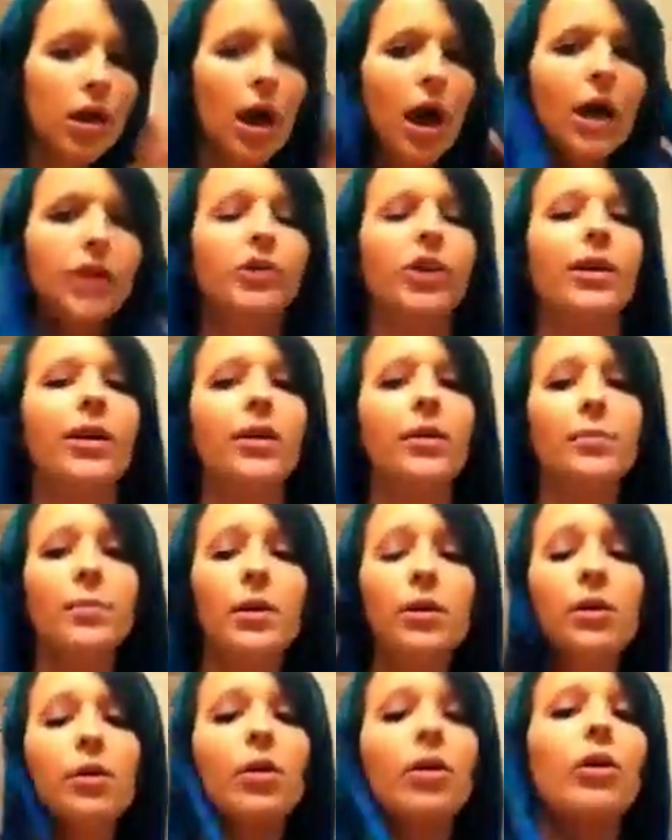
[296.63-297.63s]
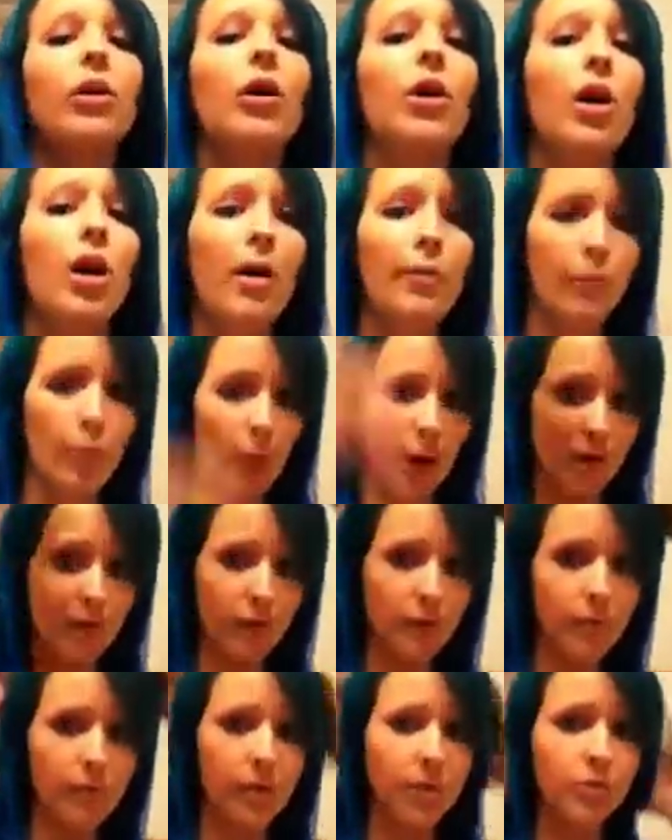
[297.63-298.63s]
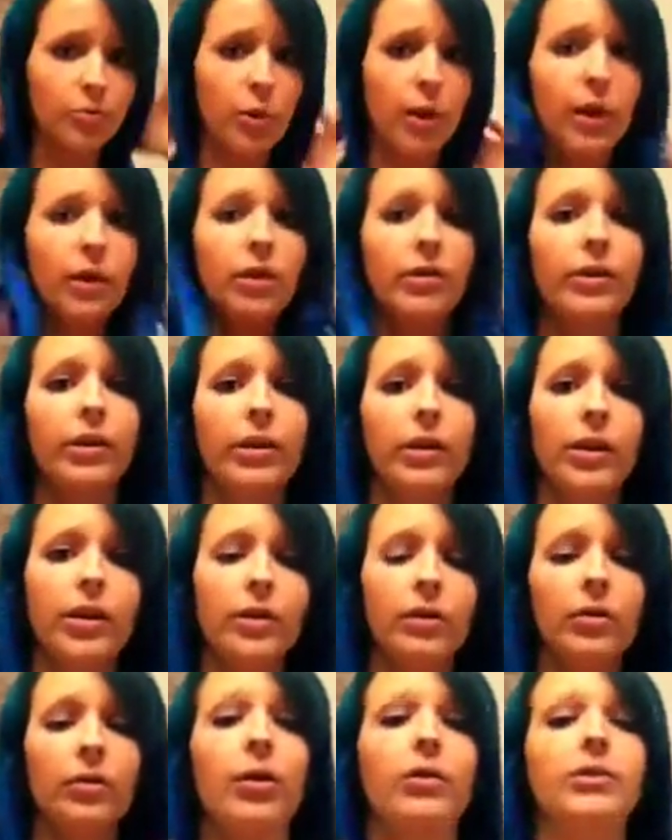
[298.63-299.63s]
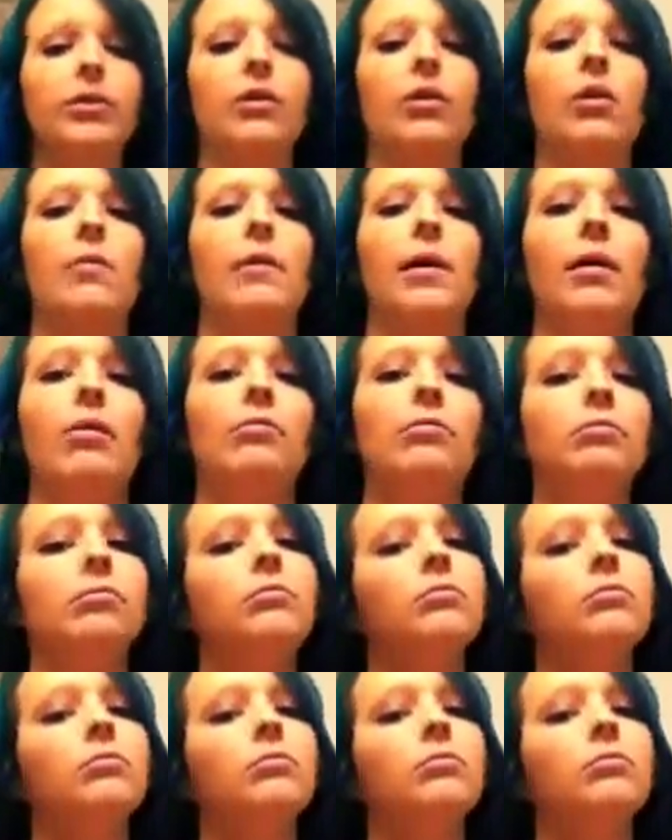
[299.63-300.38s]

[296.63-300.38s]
I try not to put it on the weft too much where I glued it in, or else it'll come out.